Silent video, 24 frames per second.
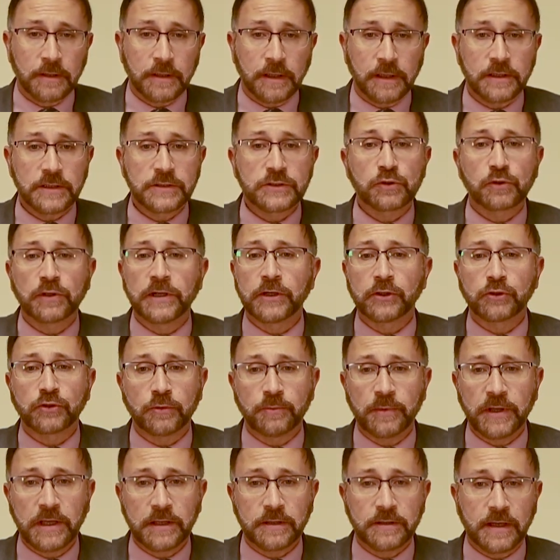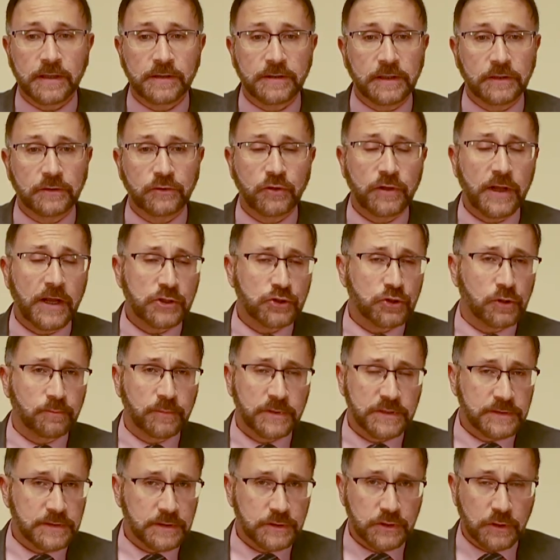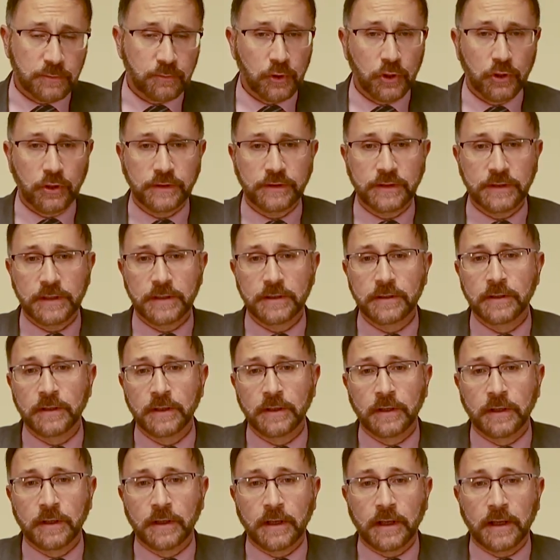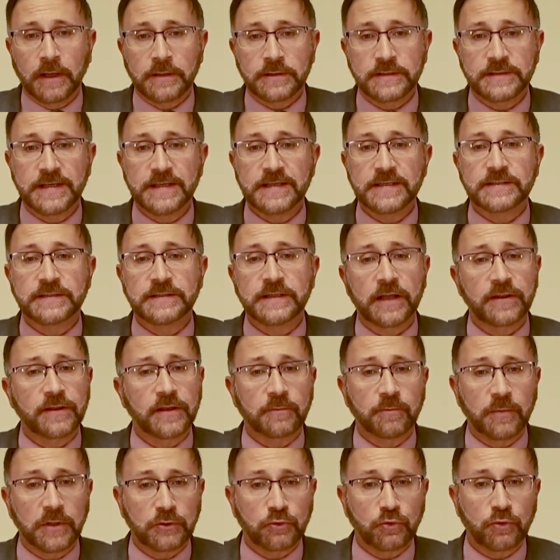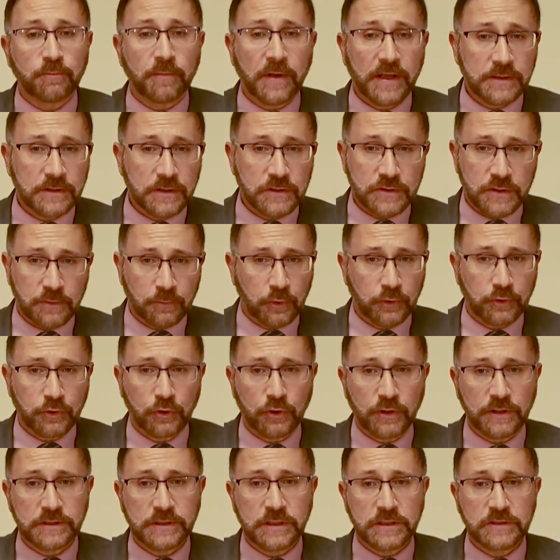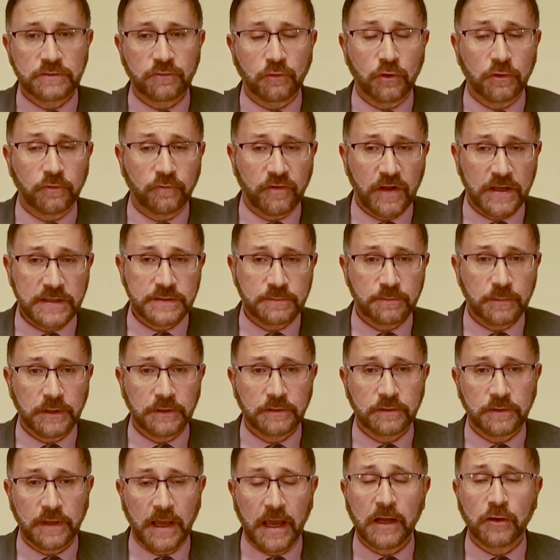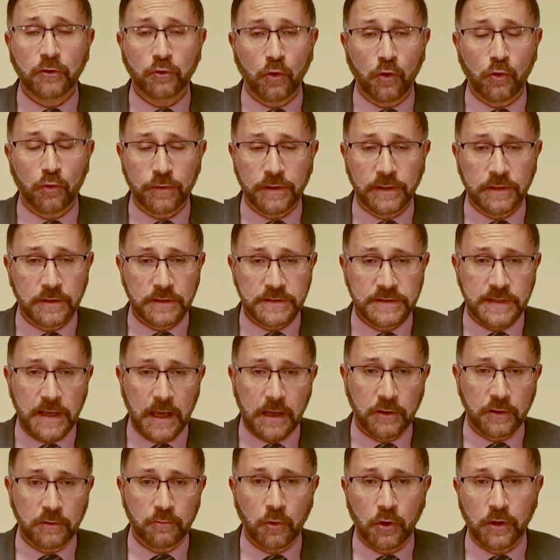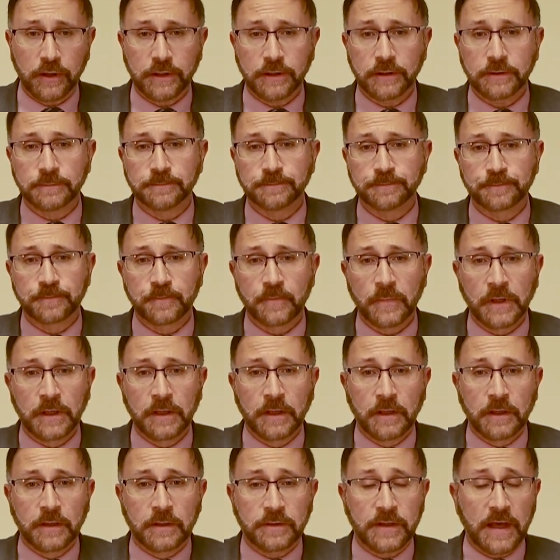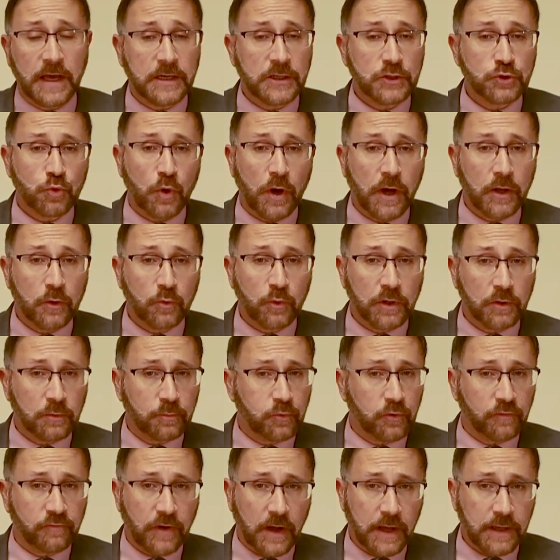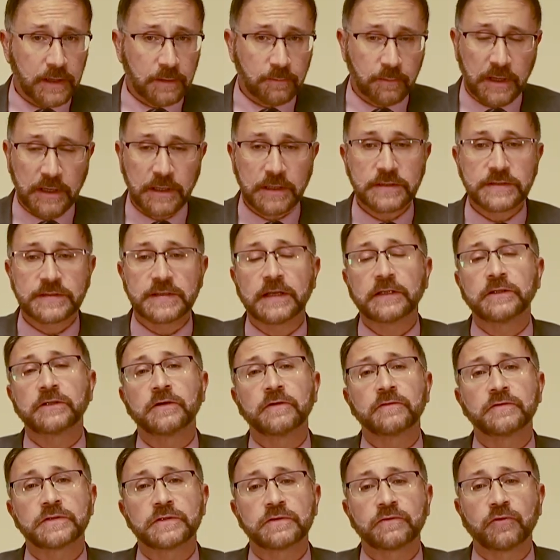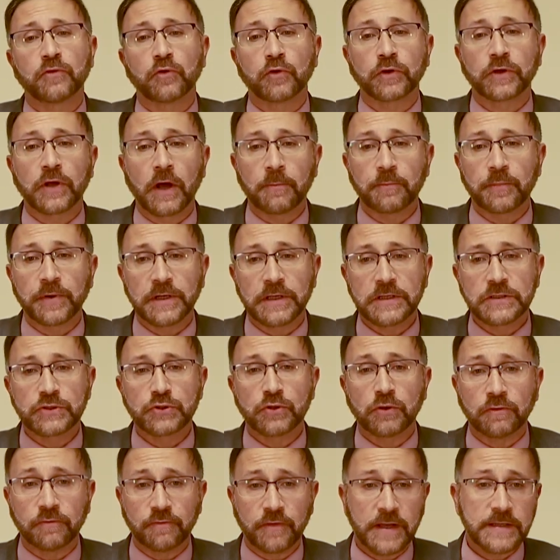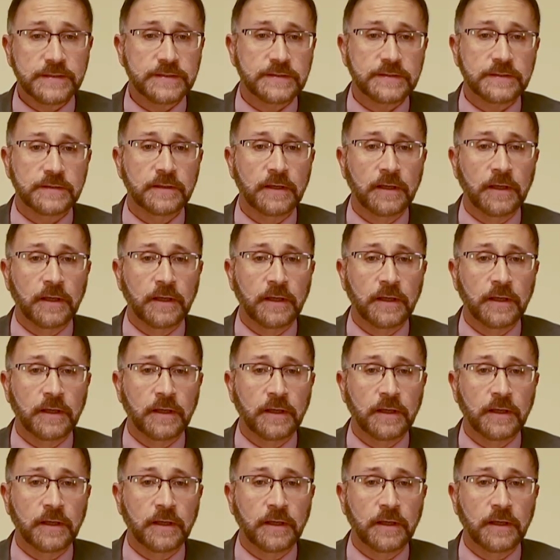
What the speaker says: it is clear to me that the international business community sees nothing but tremendous opportunities for investment and growth in the Saudi market. That is why we are providing many incentives for companies to invest